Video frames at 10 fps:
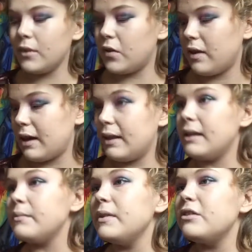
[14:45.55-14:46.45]
Okay,
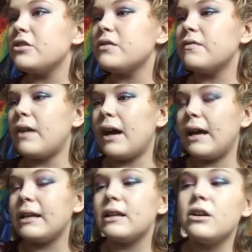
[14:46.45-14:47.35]
let me just
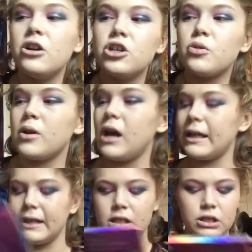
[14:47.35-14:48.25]
find. So I
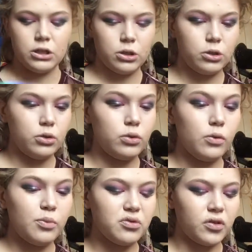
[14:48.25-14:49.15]
got this
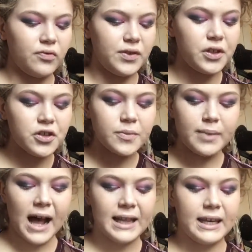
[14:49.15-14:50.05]
new
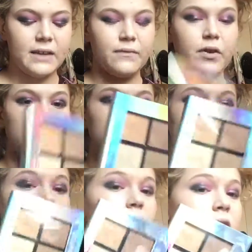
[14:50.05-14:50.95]
Profusion palette for the
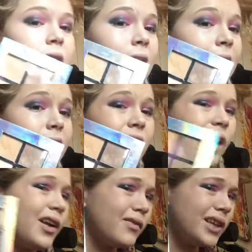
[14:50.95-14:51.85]
Studio
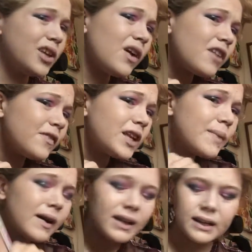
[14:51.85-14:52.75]
Highlighter. I don't really know how I feel
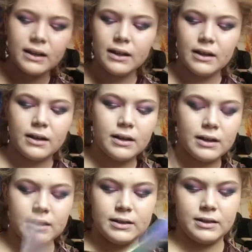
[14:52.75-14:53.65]
about it.
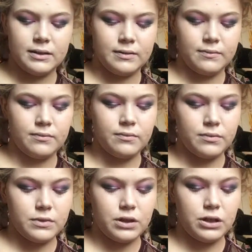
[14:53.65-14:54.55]

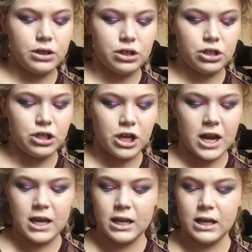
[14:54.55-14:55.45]
The
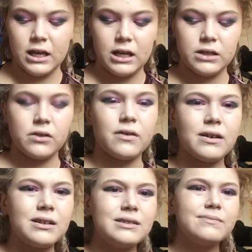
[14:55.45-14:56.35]
shades are,